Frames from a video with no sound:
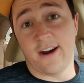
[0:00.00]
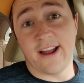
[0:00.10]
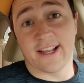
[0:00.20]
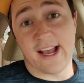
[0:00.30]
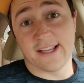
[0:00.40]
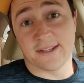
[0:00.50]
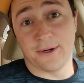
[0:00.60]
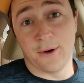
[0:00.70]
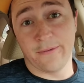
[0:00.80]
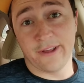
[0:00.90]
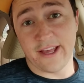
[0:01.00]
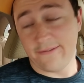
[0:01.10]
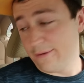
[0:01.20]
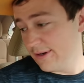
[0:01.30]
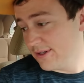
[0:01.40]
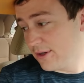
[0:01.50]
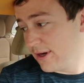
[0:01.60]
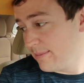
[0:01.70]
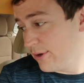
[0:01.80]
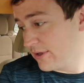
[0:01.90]
Alright guys, so hopefully that footage
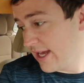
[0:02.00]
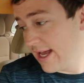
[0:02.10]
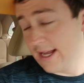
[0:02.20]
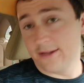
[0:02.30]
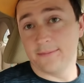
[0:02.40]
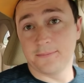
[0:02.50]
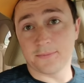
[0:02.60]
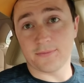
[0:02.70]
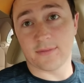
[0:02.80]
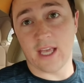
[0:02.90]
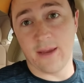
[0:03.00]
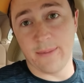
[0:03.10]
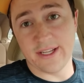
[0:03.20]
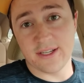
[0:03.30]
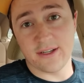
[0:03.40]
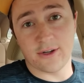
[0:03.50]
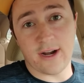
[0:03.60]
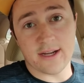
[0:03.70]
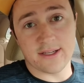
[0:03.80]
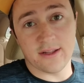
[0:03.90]
showed up okay. I messaged a
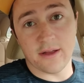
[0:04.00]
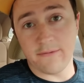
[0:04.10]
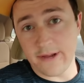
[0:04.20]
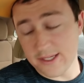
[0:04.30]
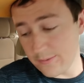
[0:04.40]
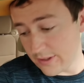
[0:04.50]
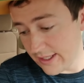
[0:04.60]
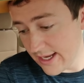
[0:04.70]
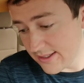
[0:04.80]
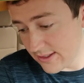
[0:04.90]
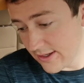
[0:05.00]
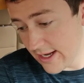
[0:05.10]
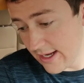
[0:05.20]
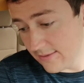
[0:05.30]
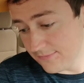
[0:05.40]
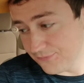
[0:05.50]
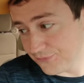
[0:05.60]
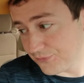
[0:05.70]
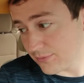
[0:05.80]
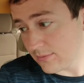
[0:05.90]
garage sale on Facebook yesterday.
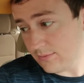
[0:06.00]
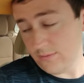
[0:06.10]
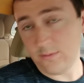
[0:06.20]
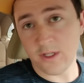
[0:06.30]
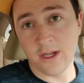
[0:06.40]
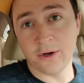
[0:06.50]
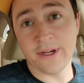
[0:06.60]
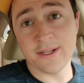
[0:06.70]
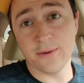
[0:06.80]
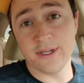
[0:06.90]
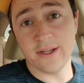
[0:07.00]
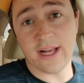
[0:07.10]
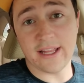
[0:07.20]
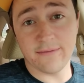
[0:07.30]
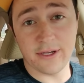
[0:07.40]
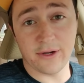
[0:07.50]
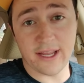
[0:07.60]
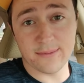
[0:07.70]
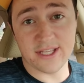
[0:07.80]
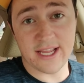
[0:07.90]
Agreed to a deal on the video
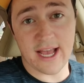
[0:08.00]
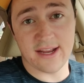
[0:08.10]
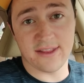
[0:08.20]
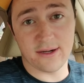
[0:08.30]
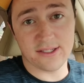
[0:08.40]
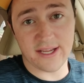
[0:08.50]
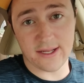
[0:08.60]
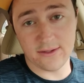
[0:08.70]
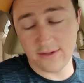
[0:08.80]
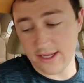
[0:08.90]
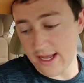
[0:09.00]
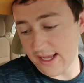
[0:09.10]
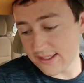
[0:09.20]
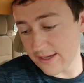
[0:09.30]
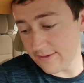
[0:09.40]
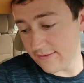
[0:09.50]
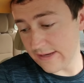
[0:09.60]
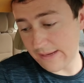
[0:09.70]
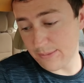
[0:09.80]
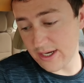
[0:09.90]
games they had in their sale at
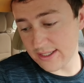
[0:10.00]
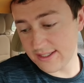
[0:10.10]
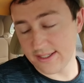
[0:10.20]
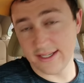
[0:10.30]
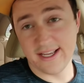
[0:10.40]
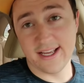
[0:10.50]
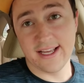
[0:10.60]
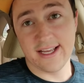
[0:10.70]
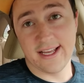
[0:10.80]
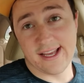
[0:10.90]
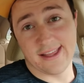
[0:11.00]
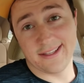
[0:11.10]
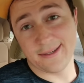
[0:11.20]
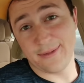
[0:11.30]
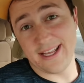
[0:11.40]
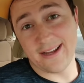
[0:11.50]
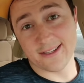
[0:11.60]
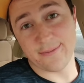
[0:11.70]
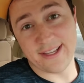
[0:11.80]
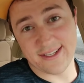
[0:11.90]
75 bucks, and then somebody
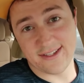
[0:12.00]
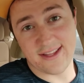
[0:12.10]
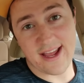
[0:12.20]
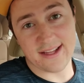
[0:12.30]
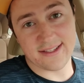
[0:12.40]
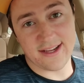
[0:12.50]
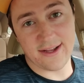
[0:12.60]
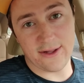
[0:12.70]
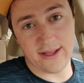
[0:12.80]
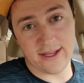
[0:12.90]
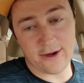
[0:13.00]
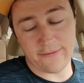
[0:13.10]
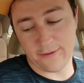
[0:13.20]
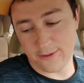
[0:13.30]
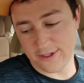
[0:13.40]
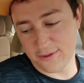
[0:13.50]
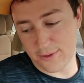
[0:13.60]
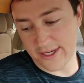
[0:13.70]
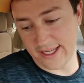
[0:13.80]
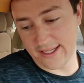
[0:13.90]
else messaged that sale and offered
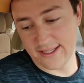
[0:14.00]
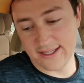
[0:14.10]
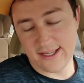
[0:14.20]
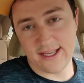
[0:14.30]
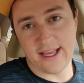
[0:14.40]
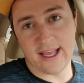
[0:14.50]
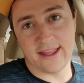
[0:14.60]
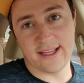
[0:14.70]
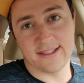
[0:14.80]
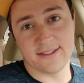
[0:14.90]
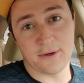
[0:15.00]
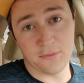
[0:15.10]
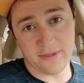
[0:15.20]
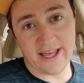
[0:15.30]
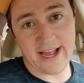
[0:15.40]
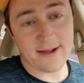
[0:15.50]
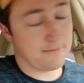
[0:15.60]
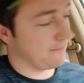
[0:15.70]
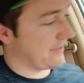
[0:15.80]
120, and they told me that.